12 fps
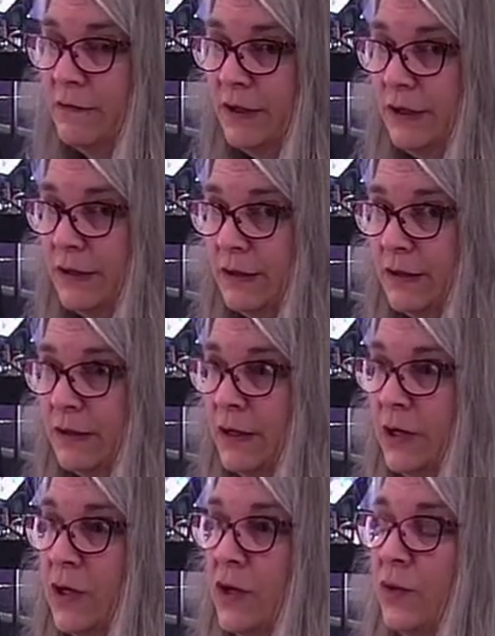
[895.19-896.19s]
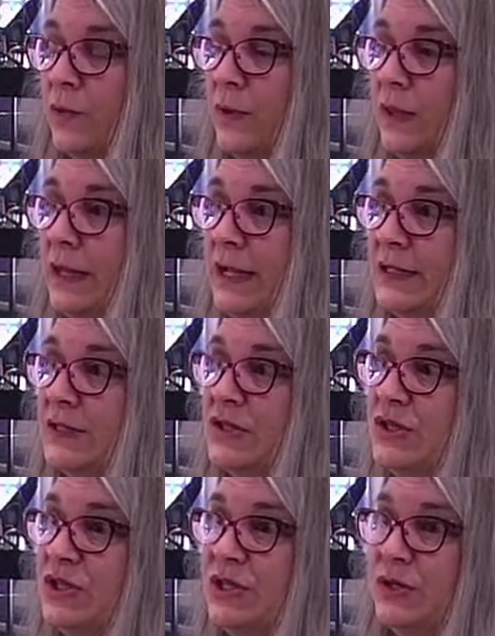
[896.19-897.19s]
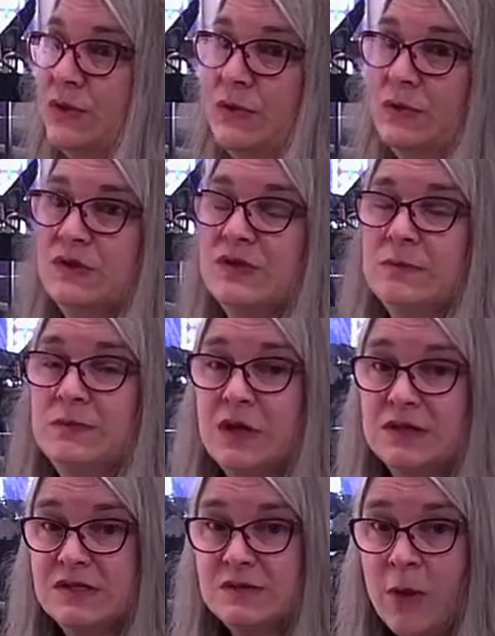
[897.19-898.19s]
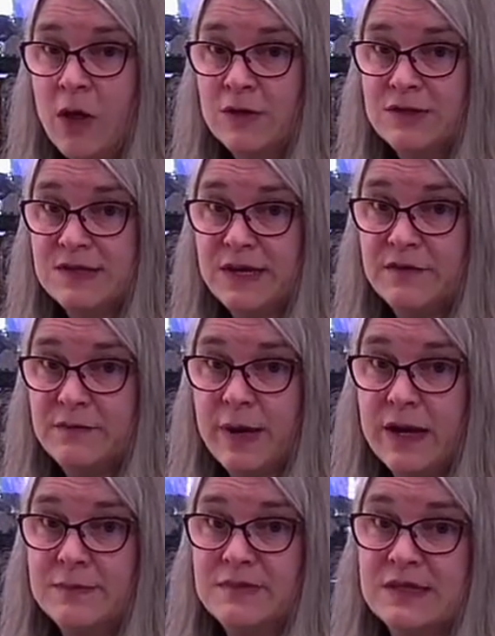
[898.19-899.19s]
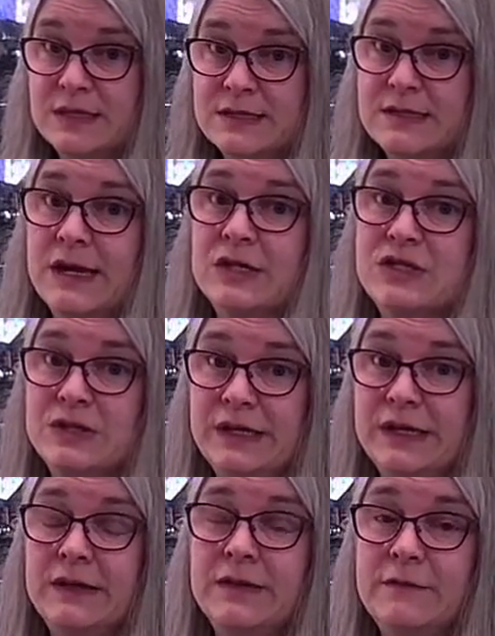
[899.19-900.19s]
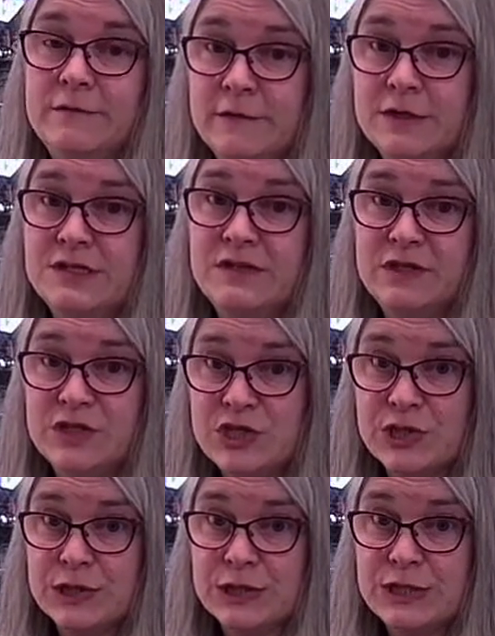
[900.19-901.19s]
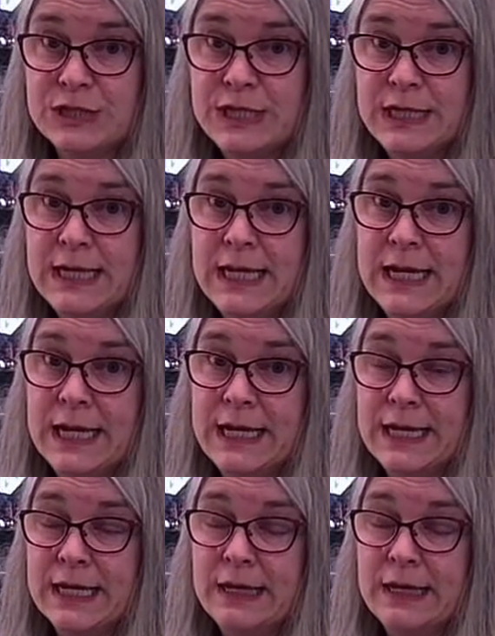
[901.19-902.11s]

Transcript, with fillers: over here relates to some, a smaller set of pipes that is actually in the front of the church and